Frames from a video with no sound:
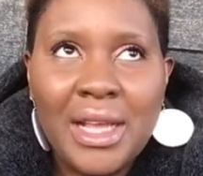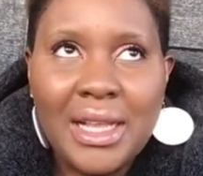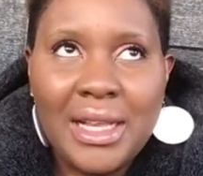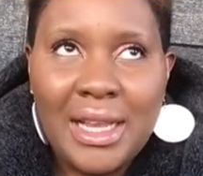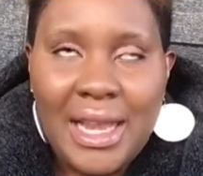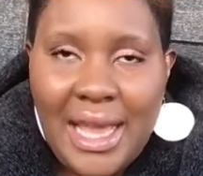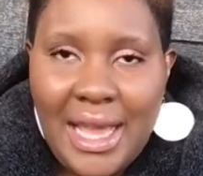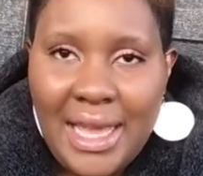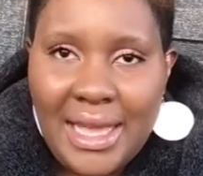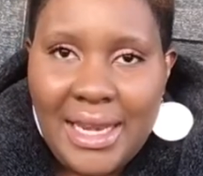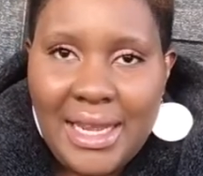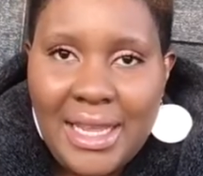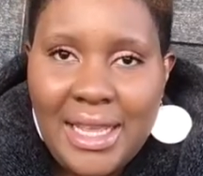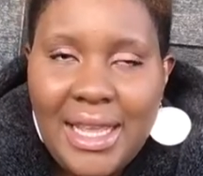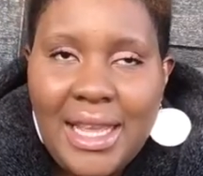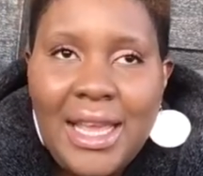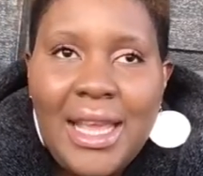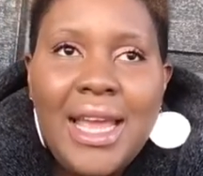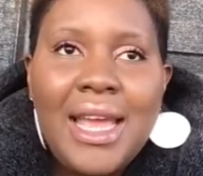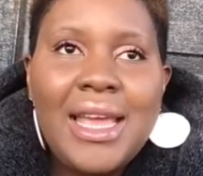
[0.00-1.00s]
glad
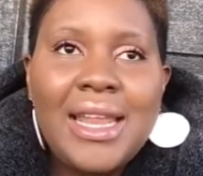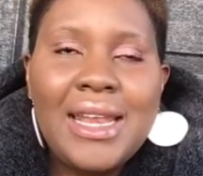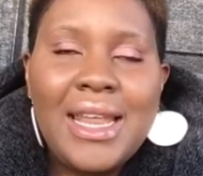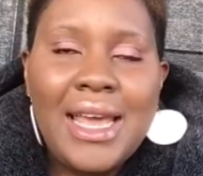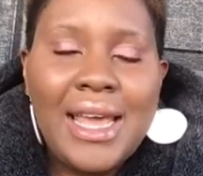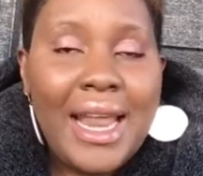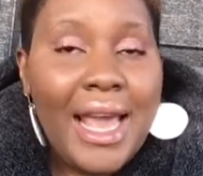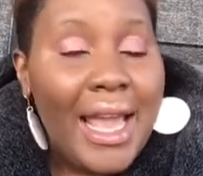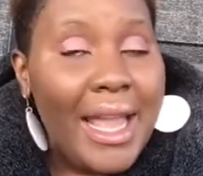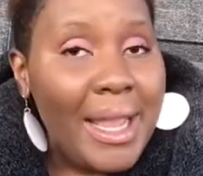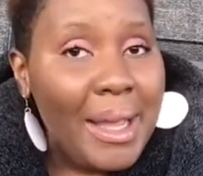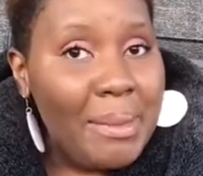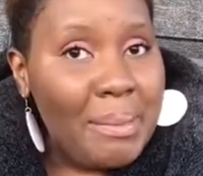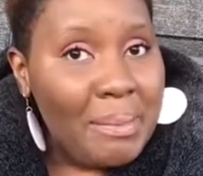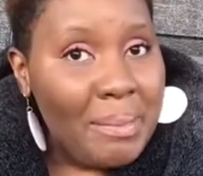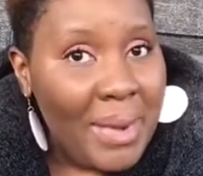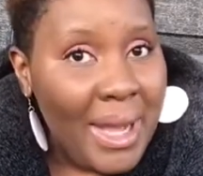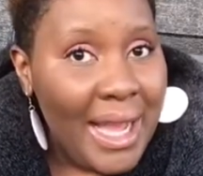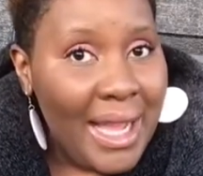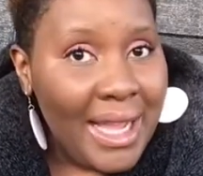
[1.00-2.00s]
that I am
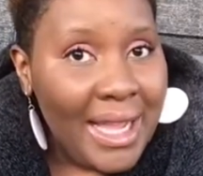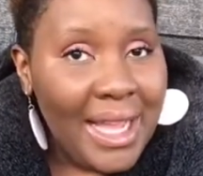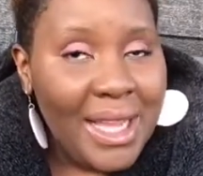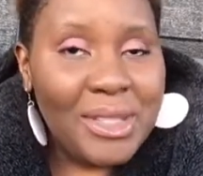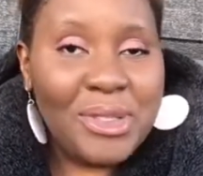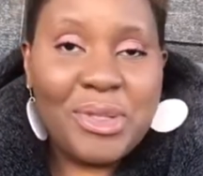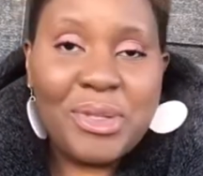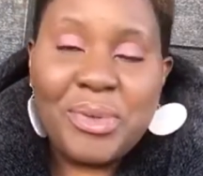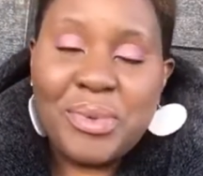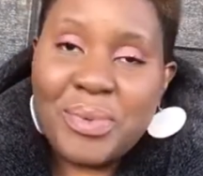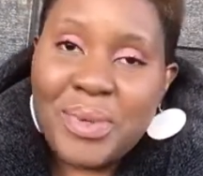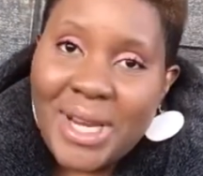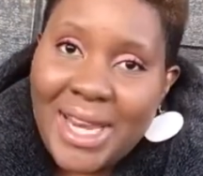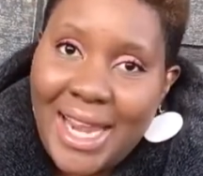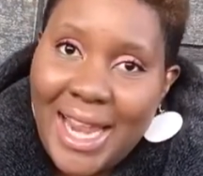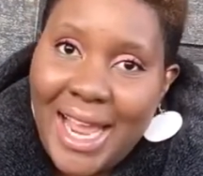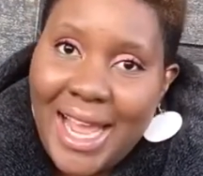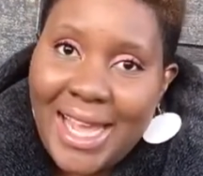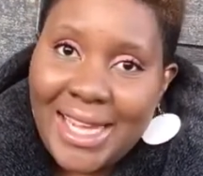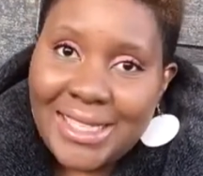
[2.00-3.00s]
back to
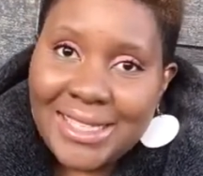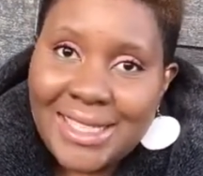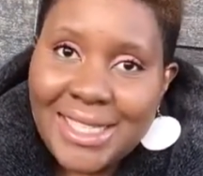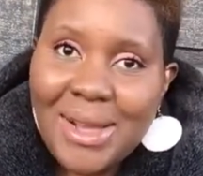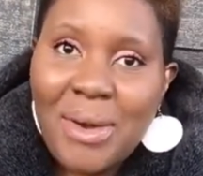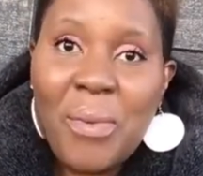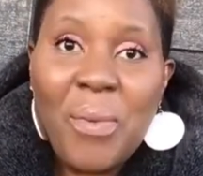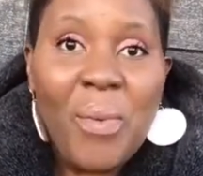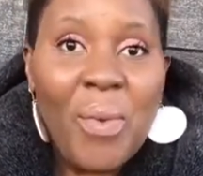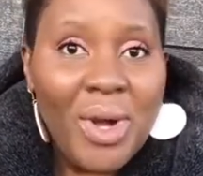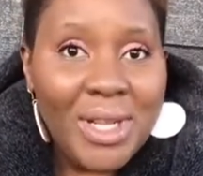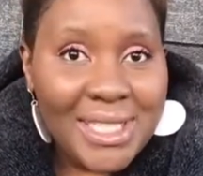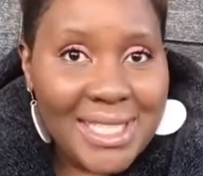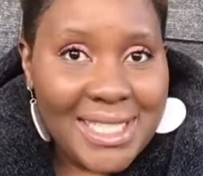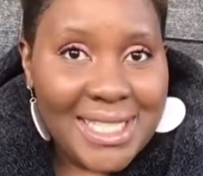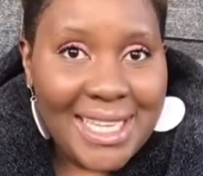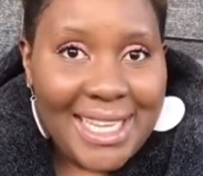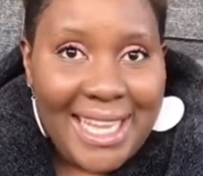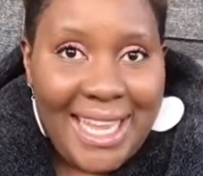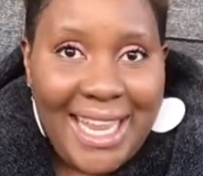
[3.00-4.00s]
react
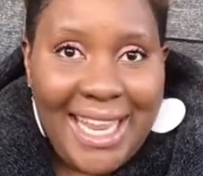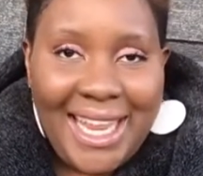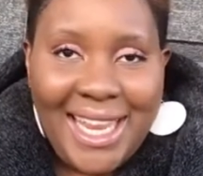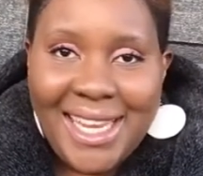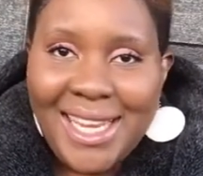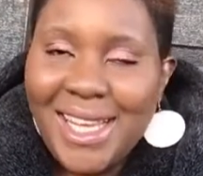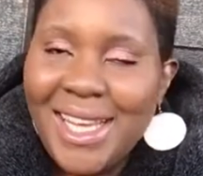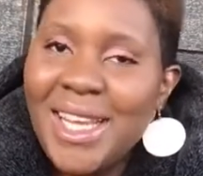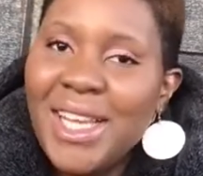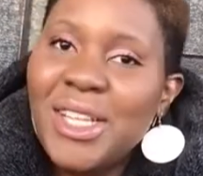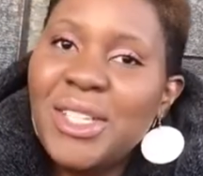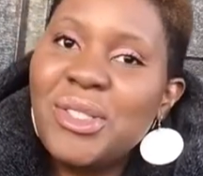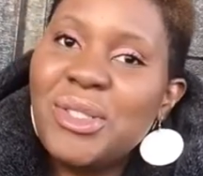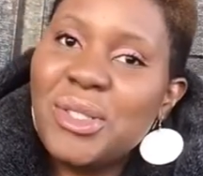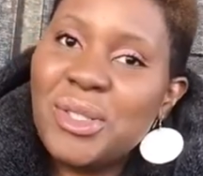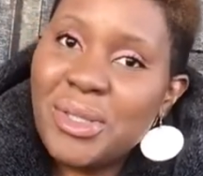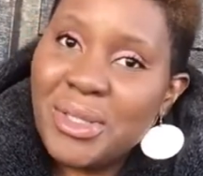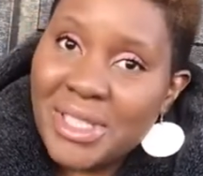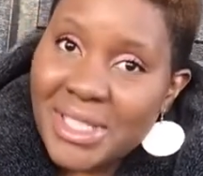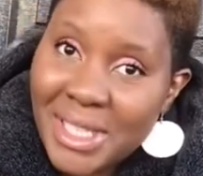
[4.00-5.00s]
once again
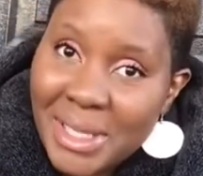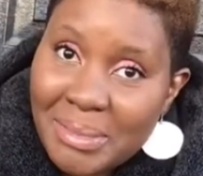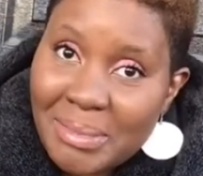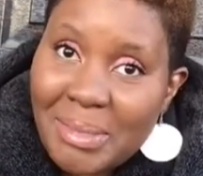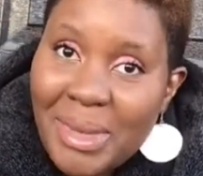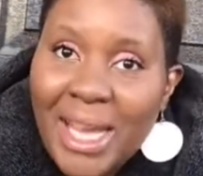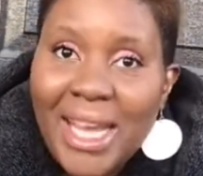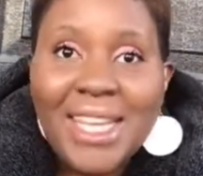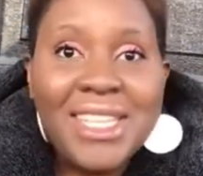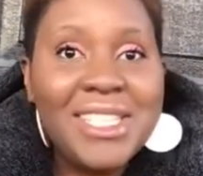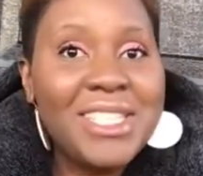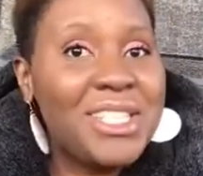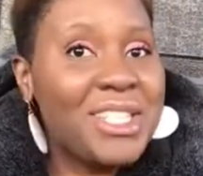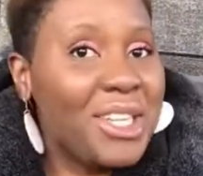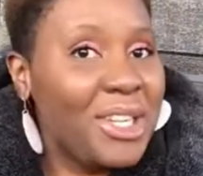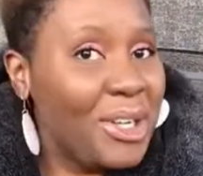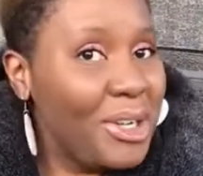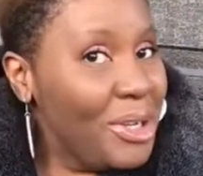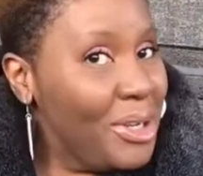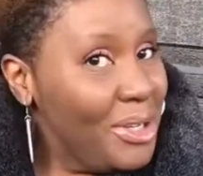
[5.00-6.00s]
to Dimash
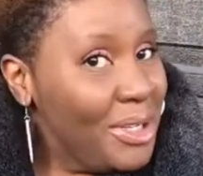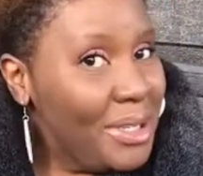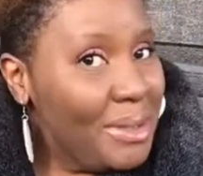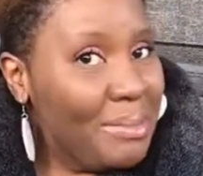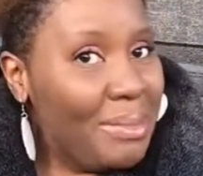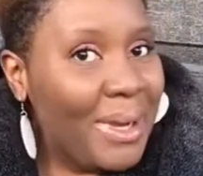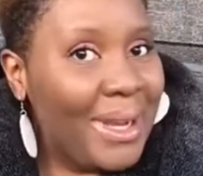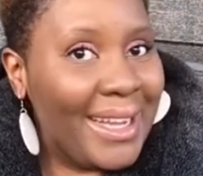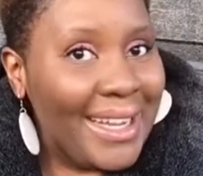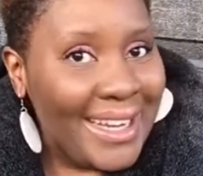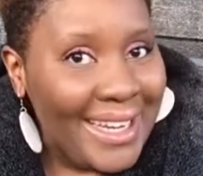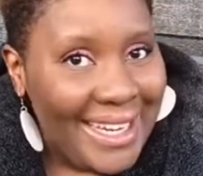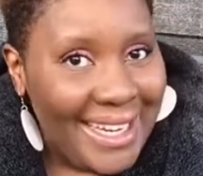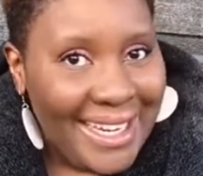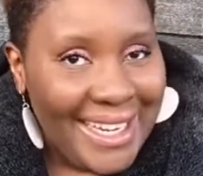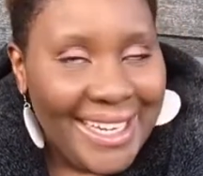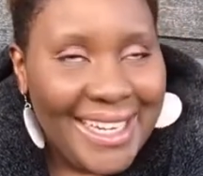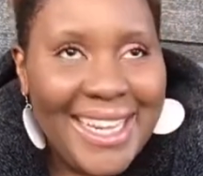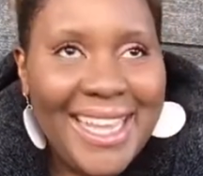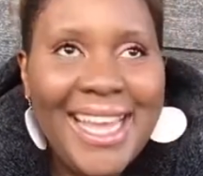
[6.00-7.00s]

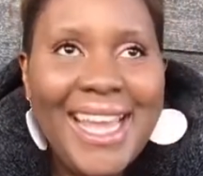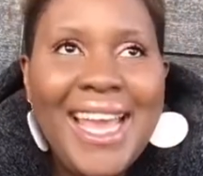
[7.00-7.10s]
Kudaibergen.